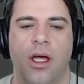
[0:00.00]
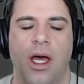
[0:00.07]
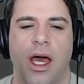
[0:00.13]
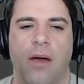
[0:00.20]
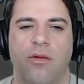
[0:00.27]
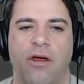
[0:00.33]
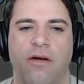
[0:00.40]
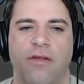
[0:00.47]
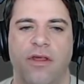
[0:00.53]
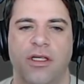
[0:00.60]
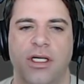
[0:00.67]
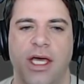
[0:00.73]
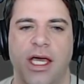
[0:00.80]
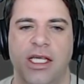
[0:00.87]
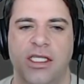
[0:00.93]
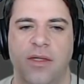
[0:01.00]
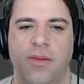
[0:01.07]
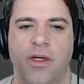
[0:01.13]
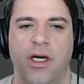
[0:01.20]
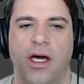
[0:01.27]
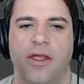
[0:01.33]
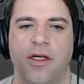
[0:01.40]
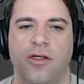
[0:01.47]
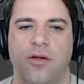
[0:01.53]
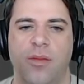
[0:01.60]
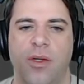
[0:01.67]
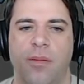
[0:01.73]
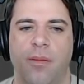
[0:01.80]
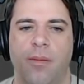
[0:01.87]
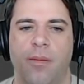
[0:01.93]
And we have things like ACPI. This should
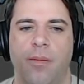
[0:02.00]
be